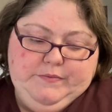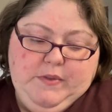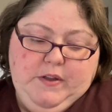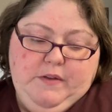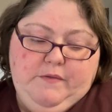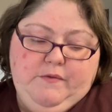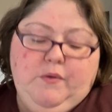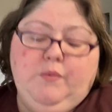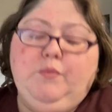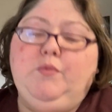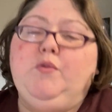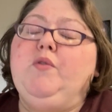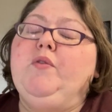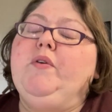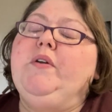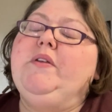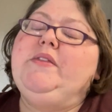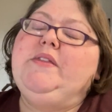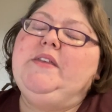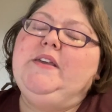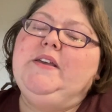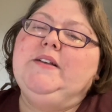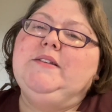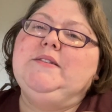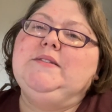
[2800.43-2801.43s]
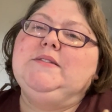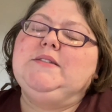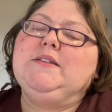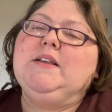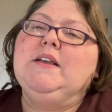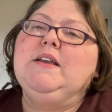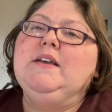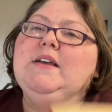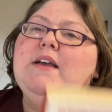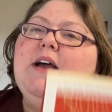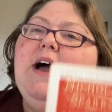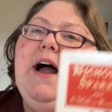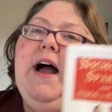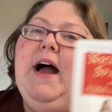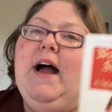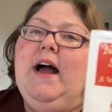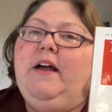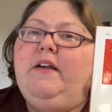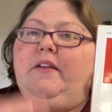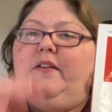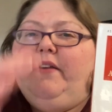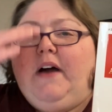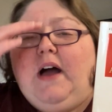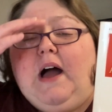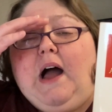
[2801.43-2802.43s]
From Corinthians. I
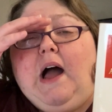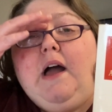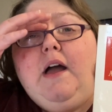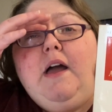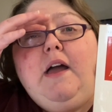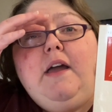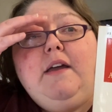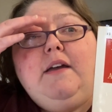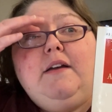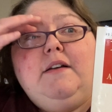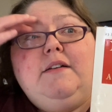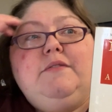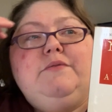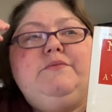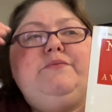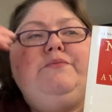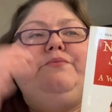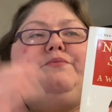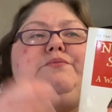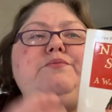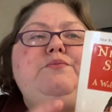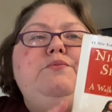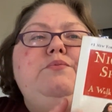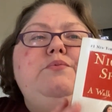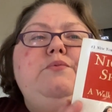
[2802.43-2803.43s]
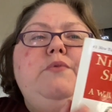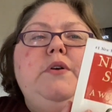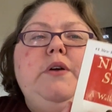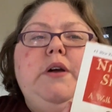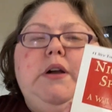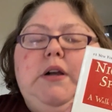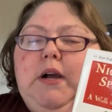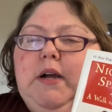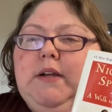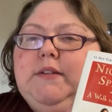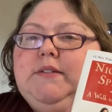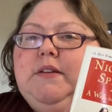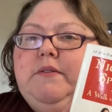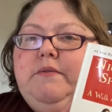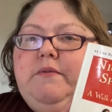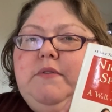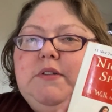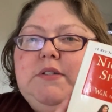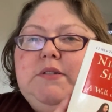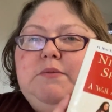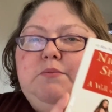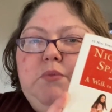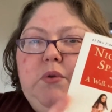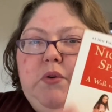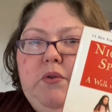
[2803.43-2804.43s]
had, I, because of
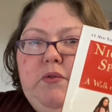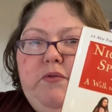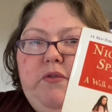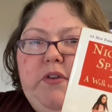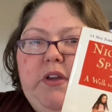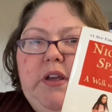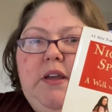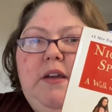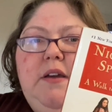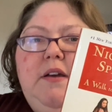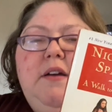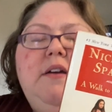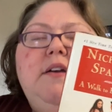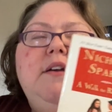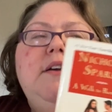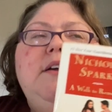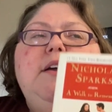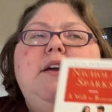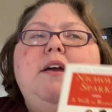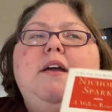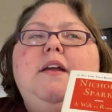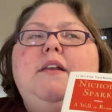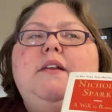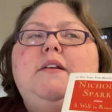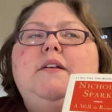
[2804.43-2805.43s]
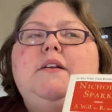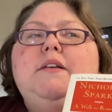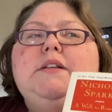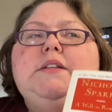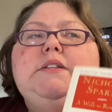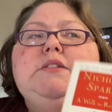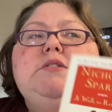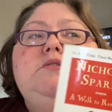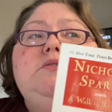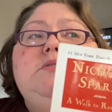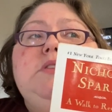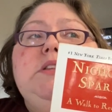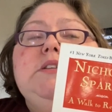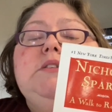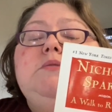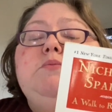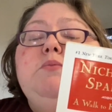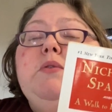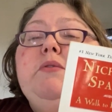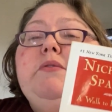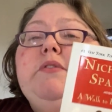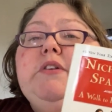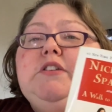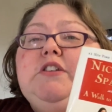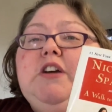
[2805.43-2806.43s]
this movie, and it, this
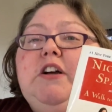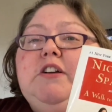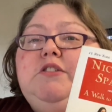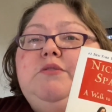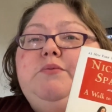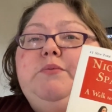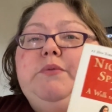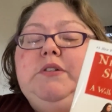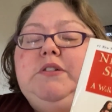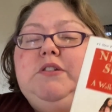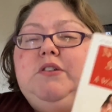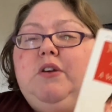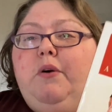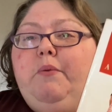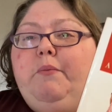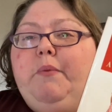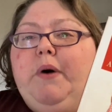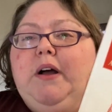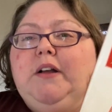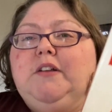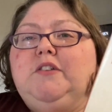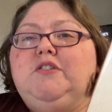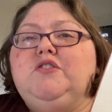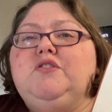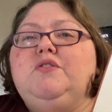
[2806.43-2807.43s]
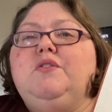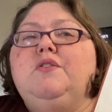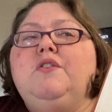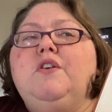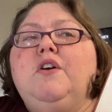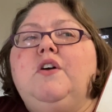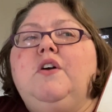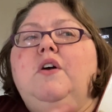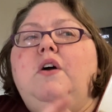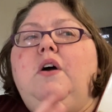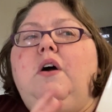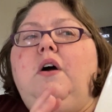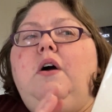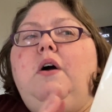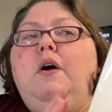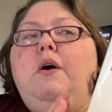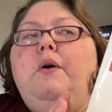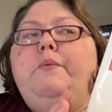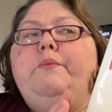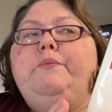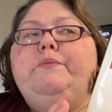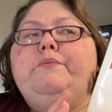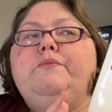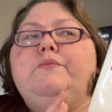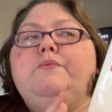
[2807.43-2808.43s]
movie touched me so much,
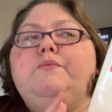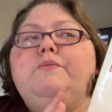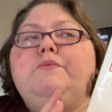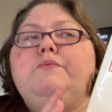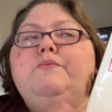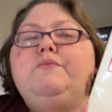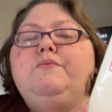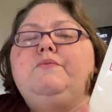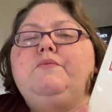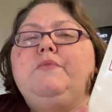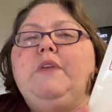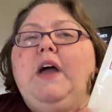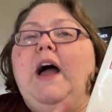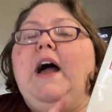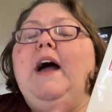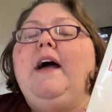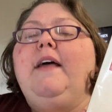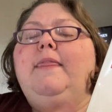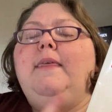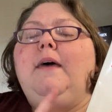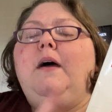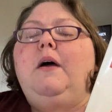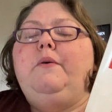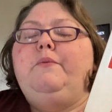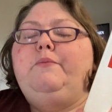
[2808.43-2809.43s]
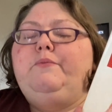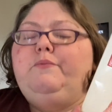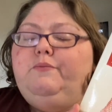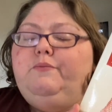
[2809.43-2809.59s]
um, I had that,